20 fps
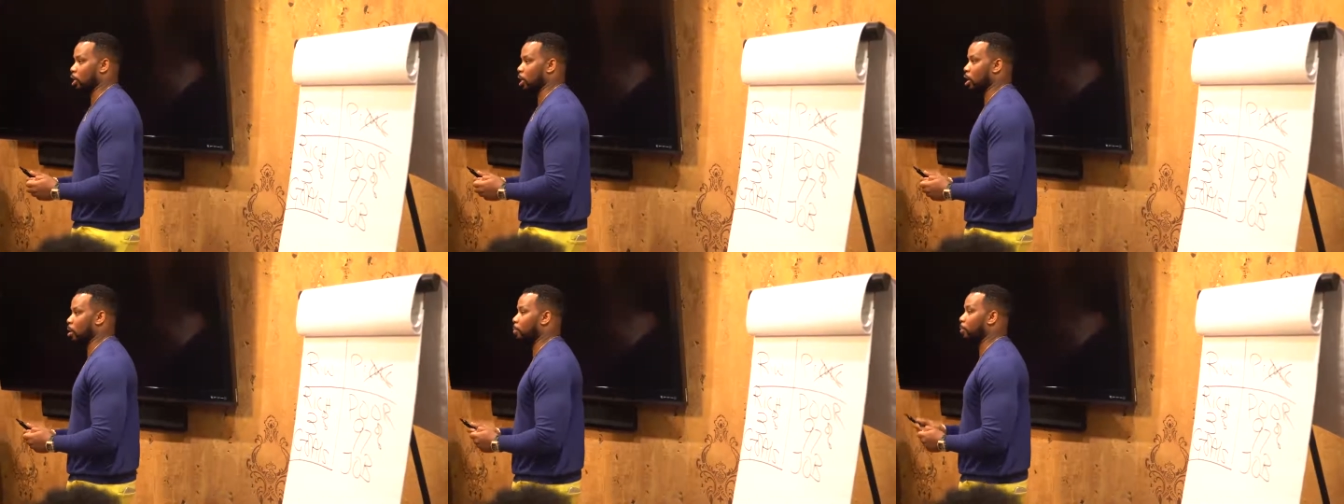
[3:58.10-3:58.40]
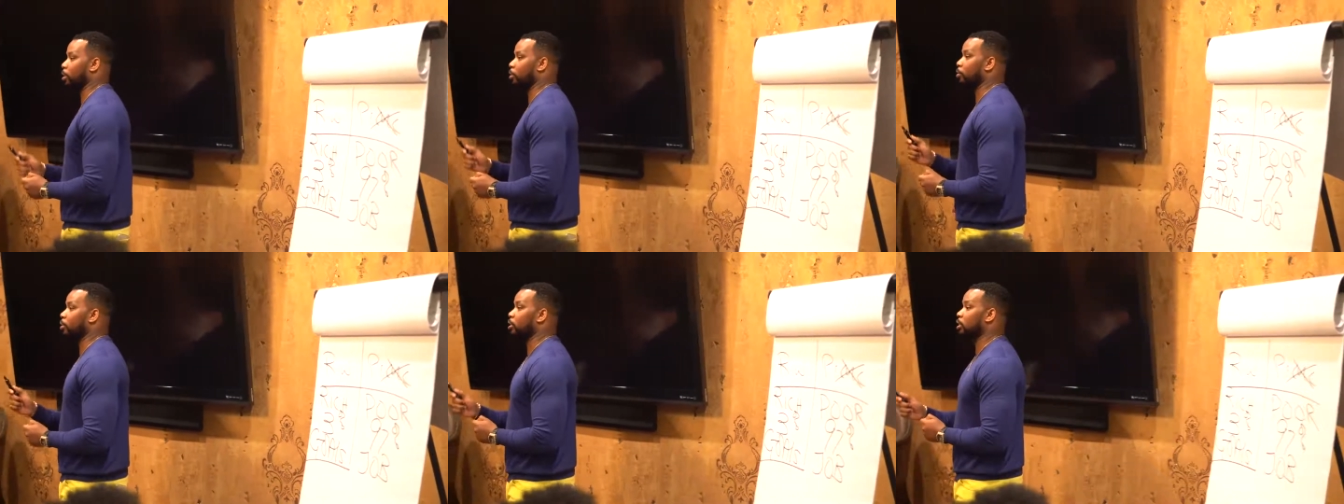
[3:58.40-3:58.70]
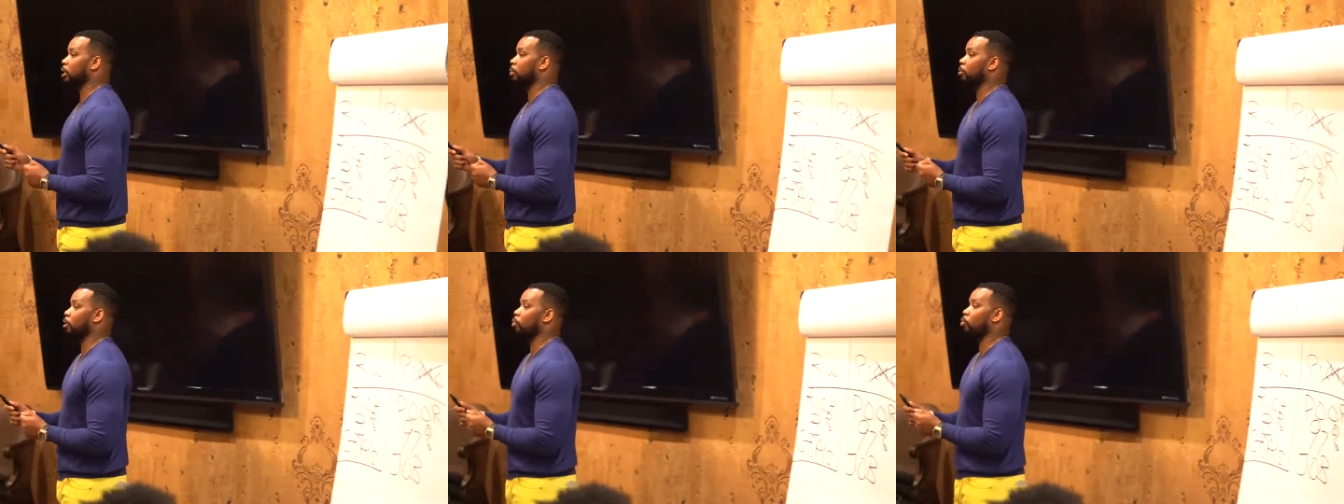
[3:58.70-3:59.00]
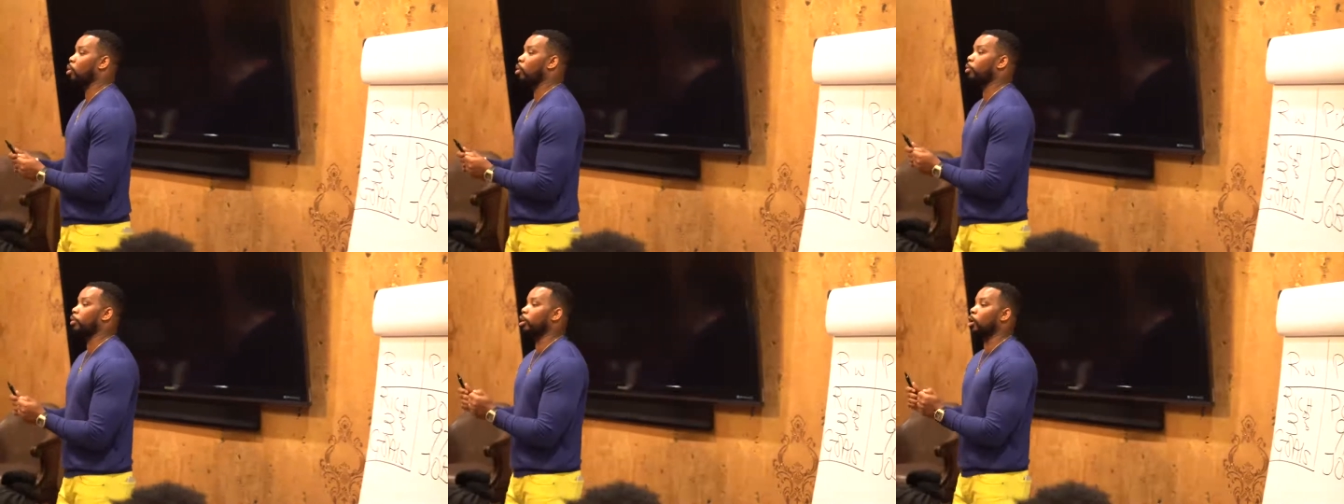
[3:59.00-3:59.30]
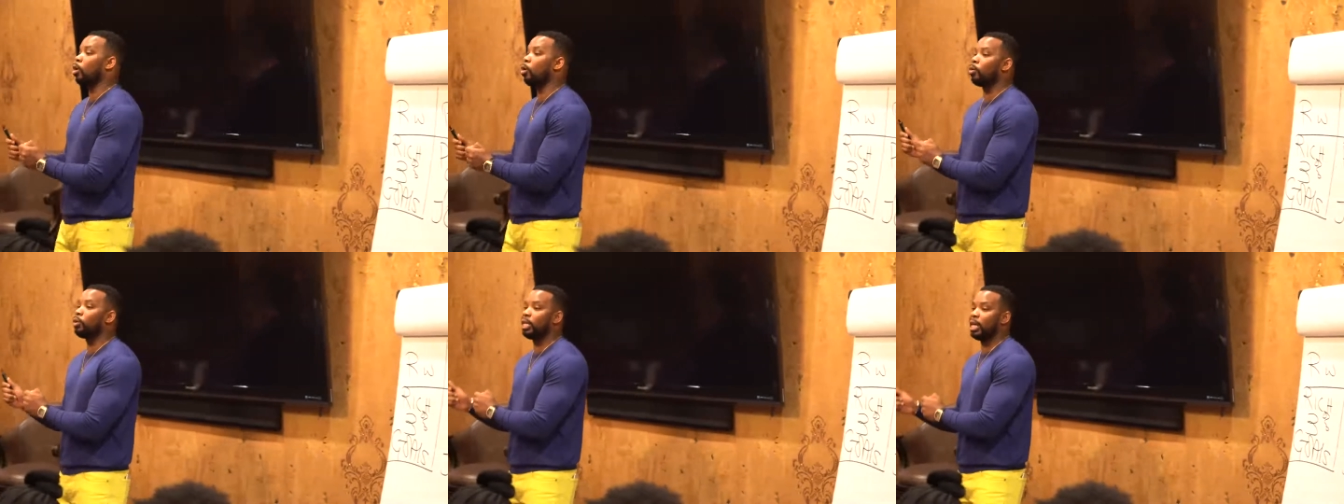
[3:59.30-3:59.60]
job, but there is something wrong with
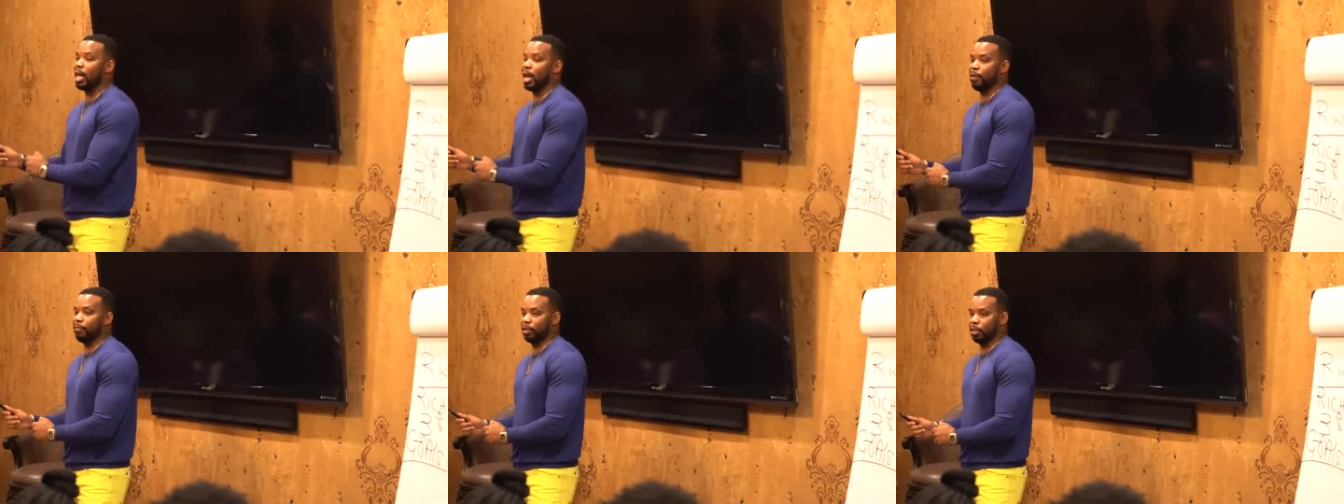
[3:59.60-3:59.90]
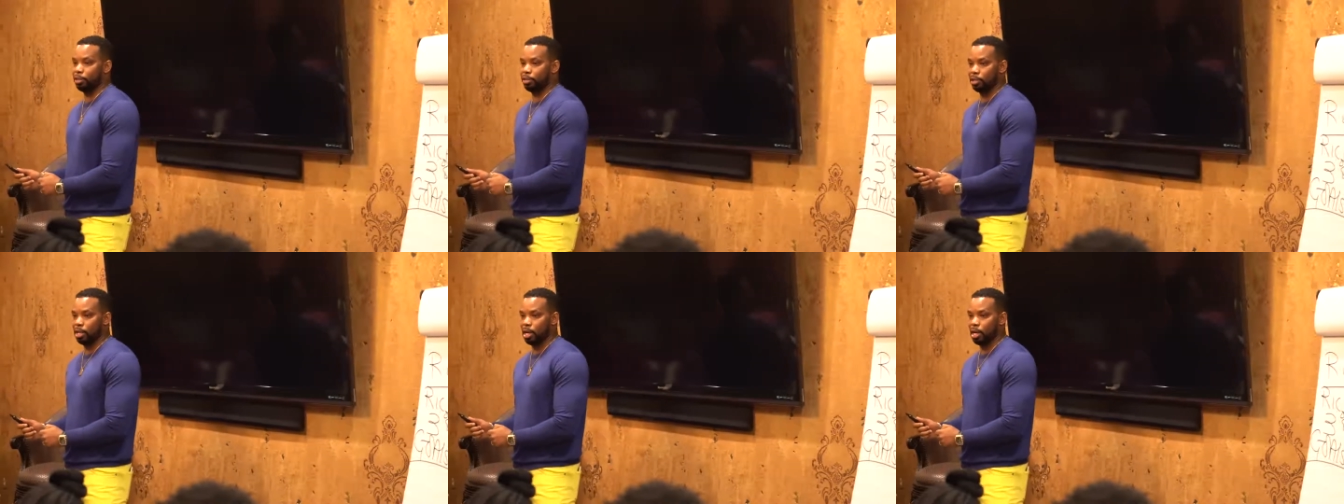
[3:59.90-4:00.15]
only having a